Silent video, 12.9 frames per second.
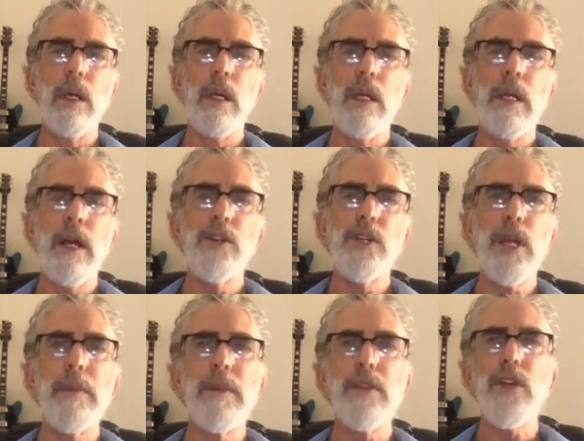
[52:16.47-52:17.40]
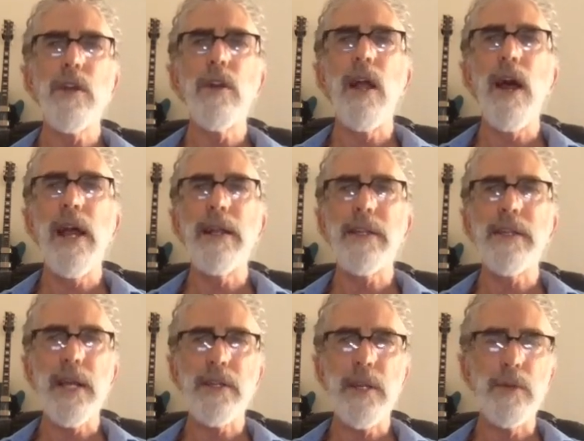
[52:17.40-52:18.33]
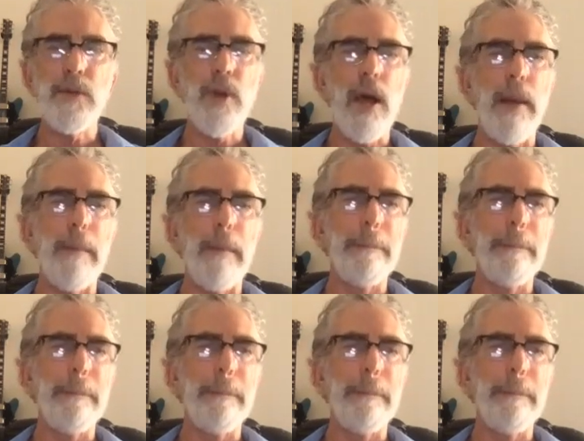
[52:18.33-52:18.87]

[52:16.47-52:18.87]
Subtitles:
Now, as you come to the center line, let's ask him to trot.